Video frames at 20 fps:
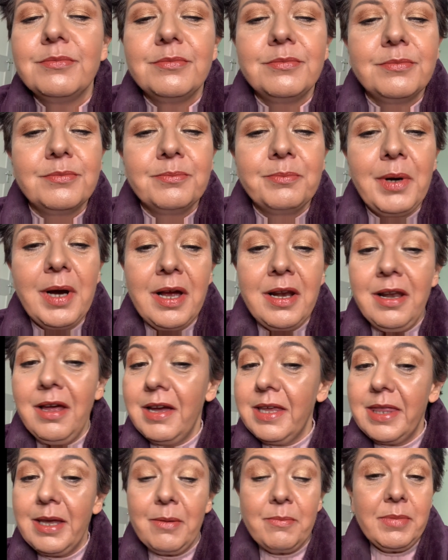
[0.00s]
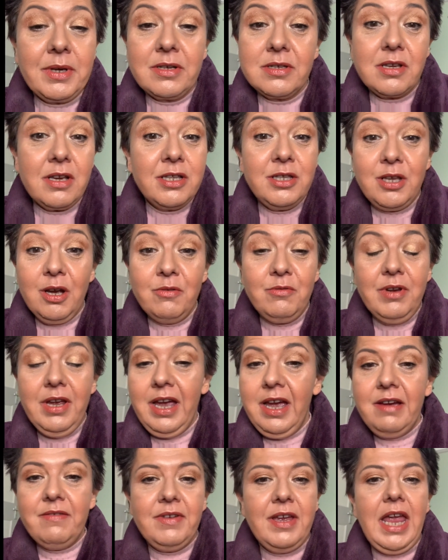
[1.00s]
But I like that because I don't
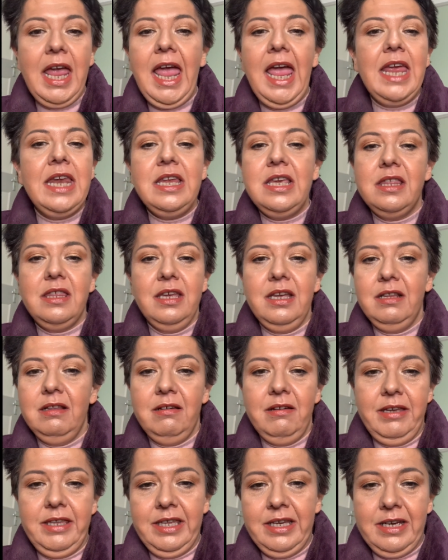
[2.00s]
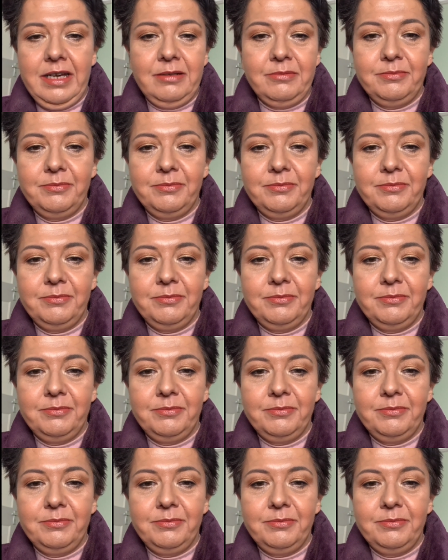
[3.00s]
have it, anything like that.